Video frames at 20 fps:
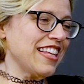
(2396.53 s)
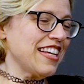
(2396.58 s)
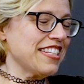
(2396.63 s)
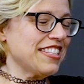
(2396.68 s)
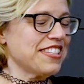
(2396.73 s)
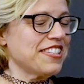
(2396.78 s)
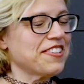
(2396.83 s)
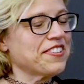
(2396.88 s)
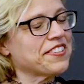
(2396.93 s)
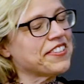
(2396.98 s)

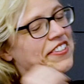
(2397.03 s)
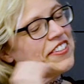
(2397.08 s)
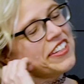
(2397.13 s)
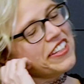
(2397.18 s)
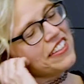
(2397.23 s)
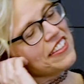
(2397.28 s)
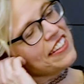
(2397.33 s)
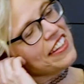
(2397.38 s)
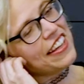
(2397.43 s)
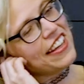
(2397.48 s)
That's so
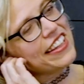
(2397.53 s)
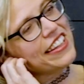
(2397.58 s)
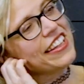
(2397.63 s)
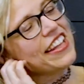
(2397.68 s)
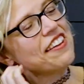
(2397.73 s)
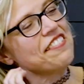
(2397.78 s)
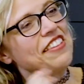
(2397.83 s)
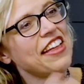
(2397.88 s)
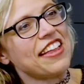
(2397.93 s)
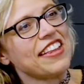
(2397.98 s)
cool. I
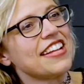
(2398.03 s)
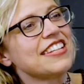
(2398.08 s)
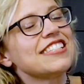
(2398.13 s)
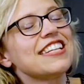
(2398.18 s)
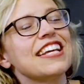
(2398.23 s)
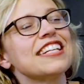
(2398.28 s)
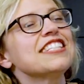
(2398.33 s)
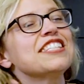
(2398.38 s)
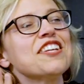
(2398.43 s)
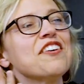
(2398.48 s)
love that.
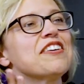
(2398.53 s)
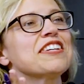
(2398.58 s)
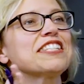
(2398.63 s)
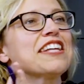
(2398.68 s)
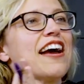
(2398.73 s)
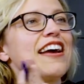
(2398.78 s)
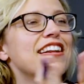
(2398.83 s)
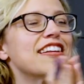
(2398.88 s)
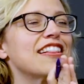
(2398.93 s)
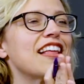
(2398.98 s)
It's so
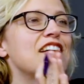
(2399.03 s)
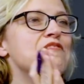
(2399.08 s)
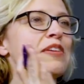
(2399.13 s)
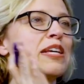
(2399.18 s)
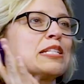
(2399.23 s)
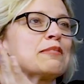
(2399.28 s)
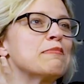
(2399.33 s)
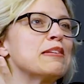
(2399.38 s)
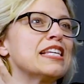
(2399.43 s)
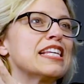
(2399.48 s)
exciting. That
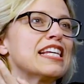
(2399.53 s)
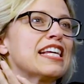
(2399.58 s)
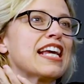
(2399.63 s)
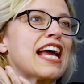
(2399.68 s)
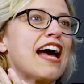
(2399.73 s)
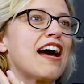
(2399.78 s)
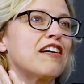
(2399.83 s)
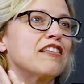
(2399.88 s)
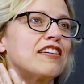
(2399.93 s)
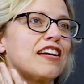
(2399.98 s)
makes me geek
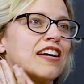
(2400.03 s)
out.